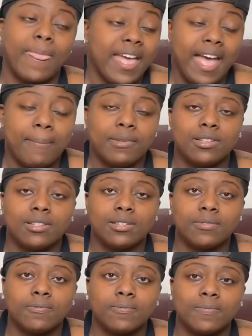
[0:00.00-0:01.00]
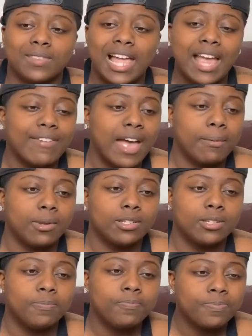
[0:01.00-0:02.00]
It happens. Life happens.
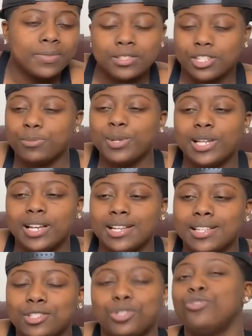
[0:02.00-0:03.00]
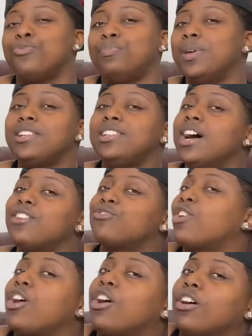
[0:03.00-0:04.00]
Just because you've been
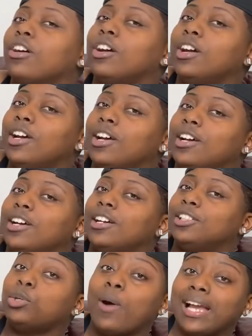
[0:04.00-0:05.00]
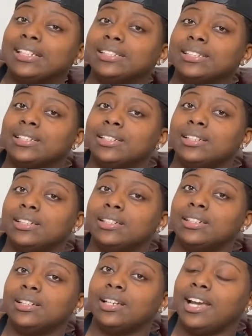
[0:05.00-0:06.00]
done wrong twice,
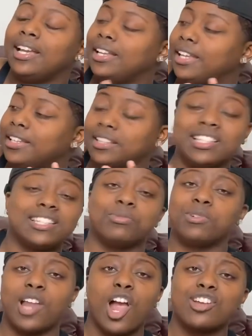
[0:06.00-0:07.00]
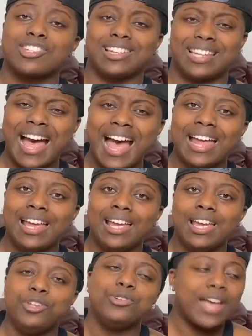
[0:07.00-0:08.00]
and this one hurts a lot,
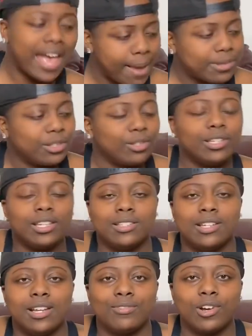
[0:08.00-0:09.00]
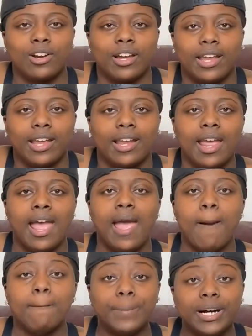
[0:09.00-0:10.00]
you can absolutely get done wrong again.
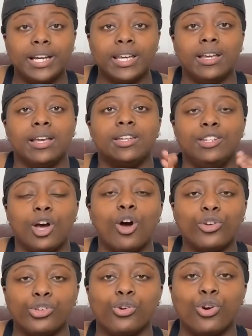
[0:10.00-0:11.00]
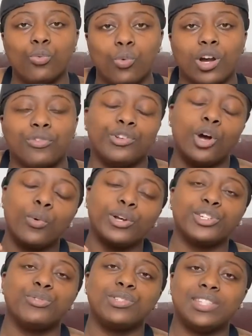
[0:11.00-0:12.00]
But know your worth. Know where
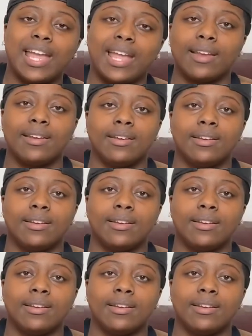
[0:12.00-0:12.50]
you stand.